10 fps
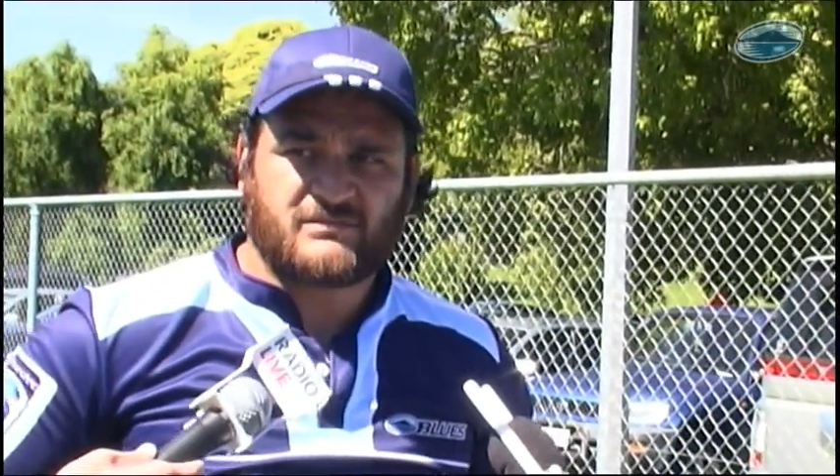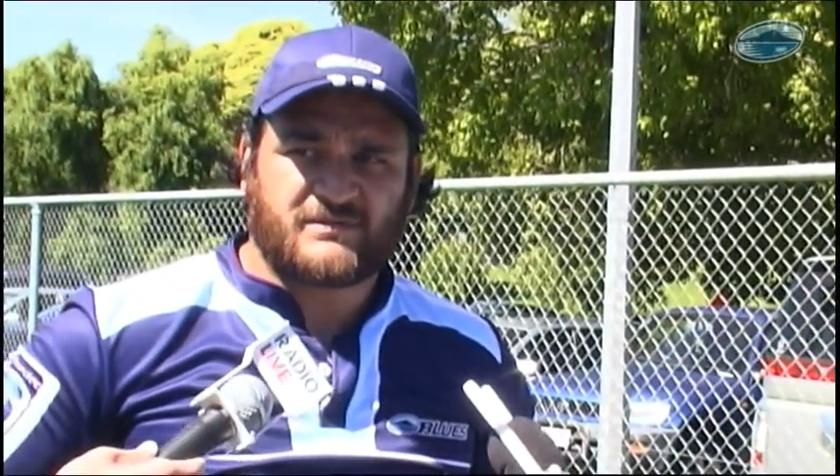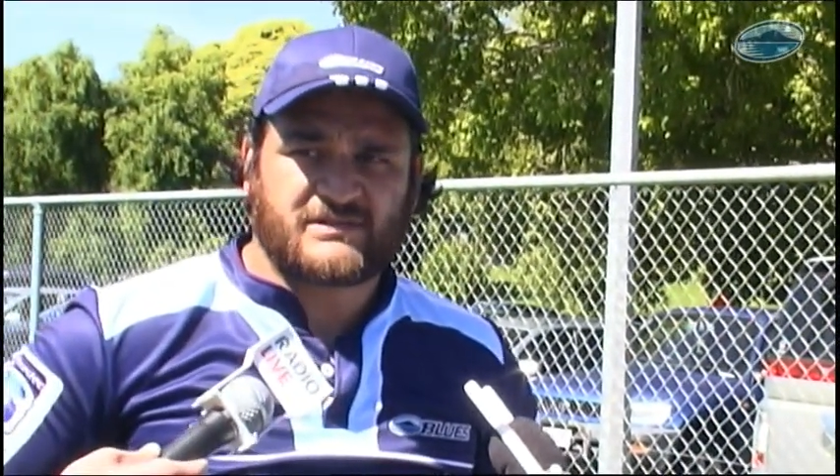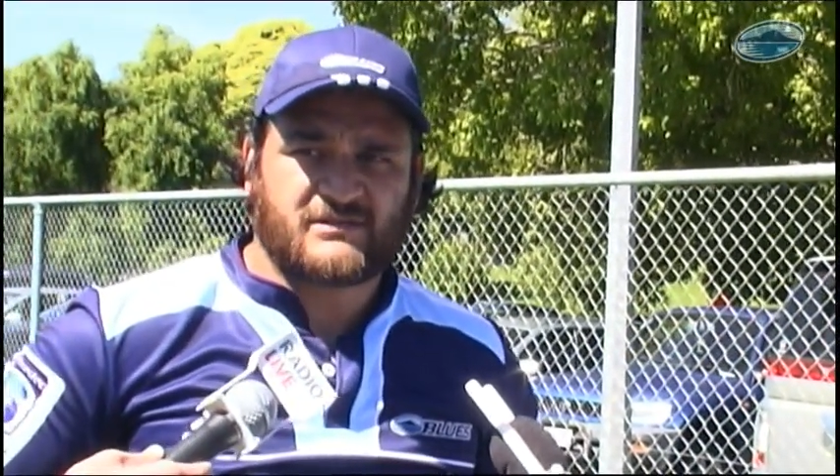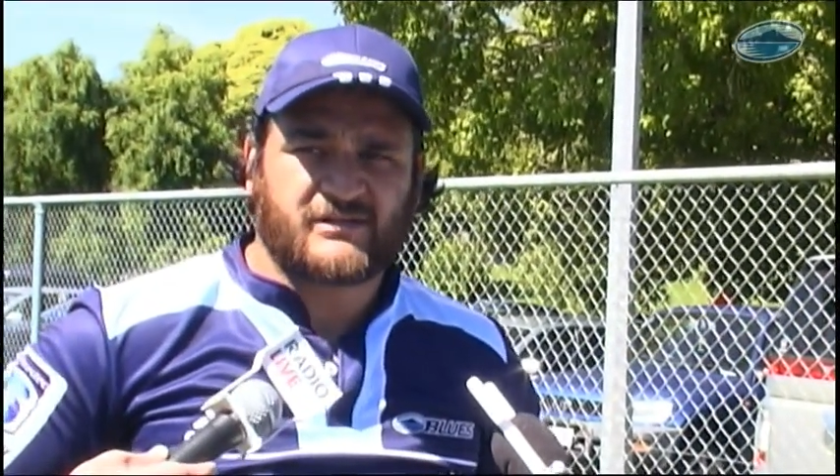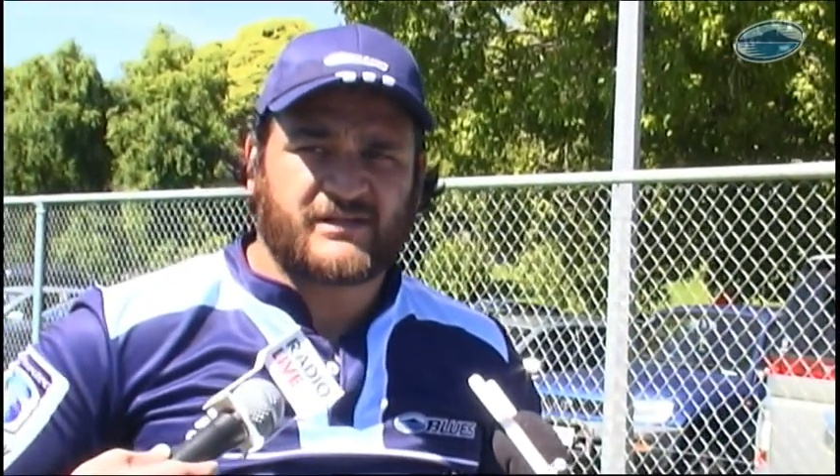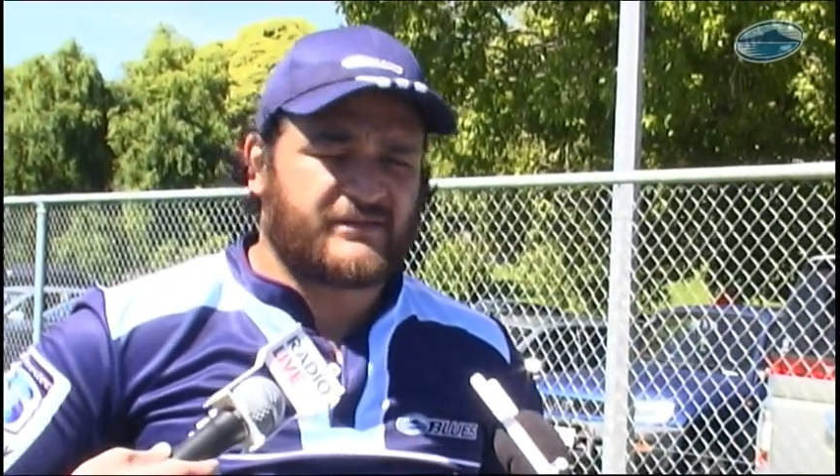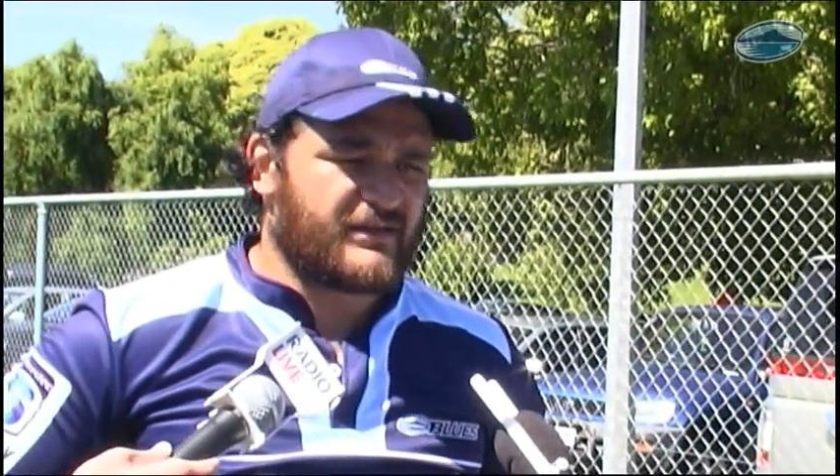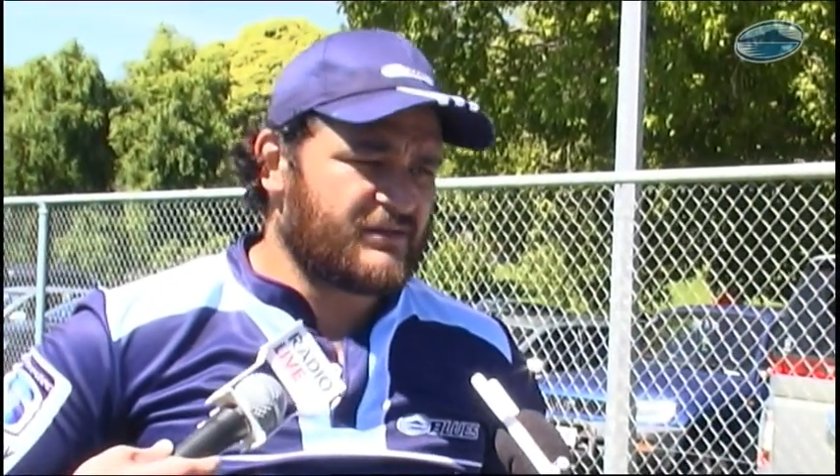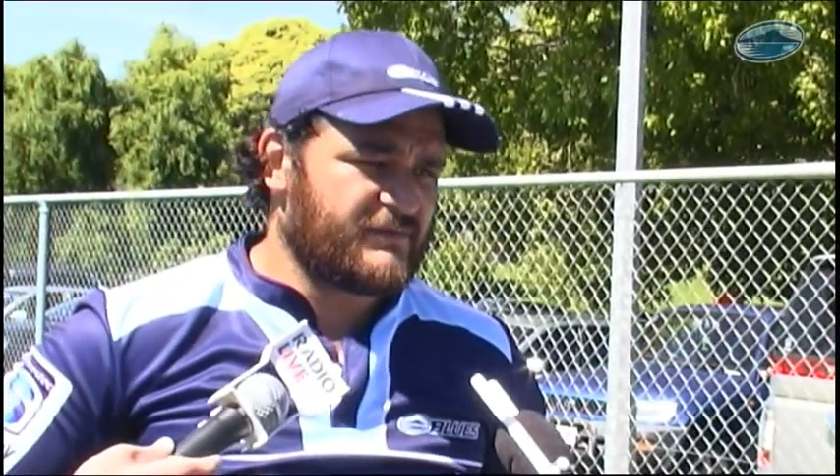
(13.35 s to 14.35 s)
slowly getting
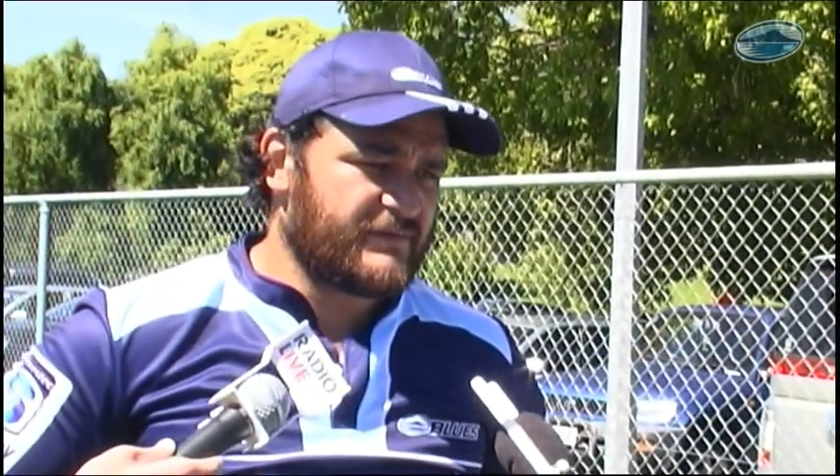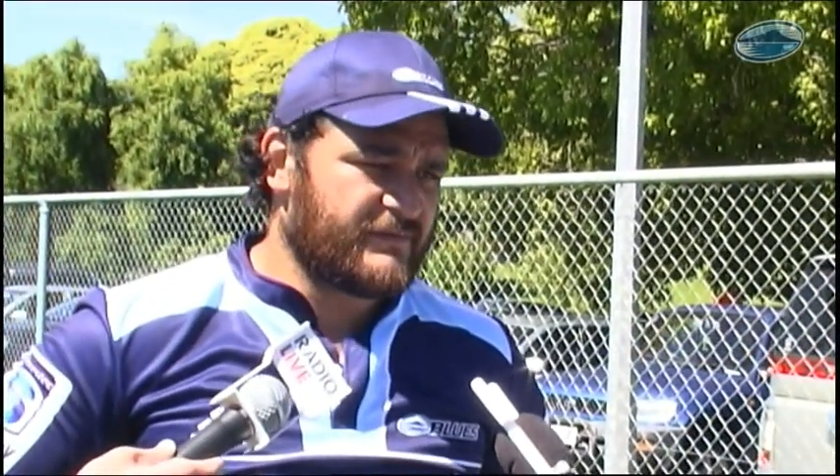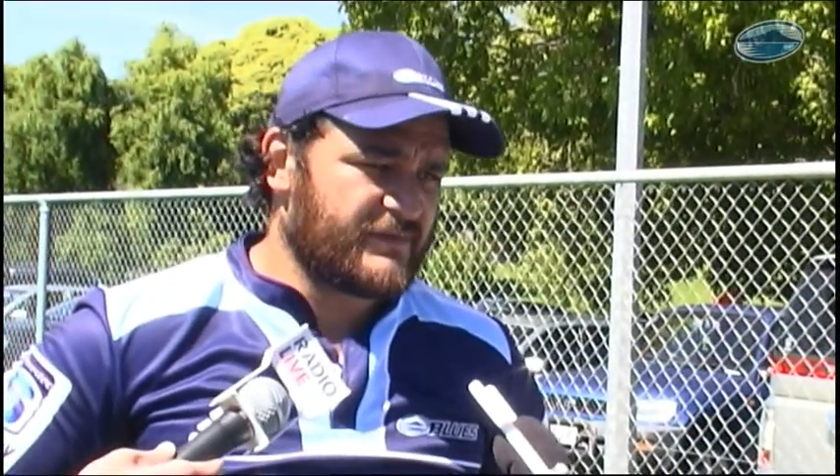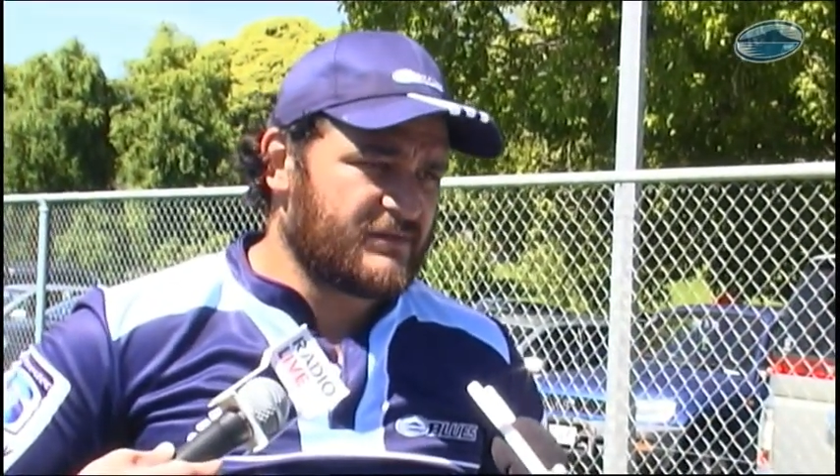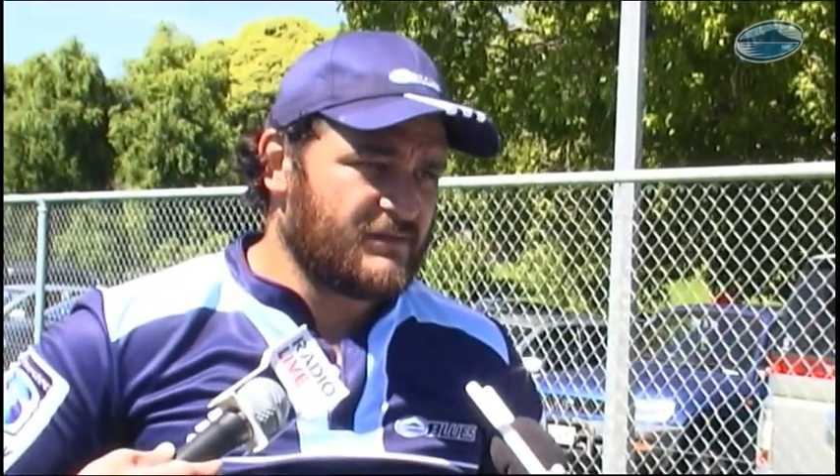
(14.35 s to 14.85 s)
the hang of everything.